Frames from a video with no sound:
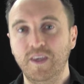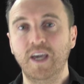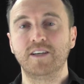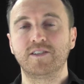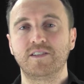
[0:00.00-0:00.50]

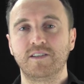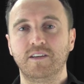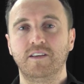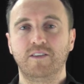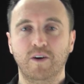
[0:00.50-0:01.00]
Yes,
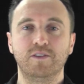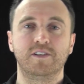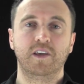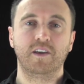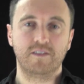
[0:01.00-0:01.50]

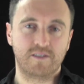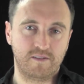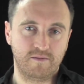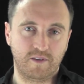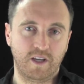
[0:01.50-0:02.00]
those things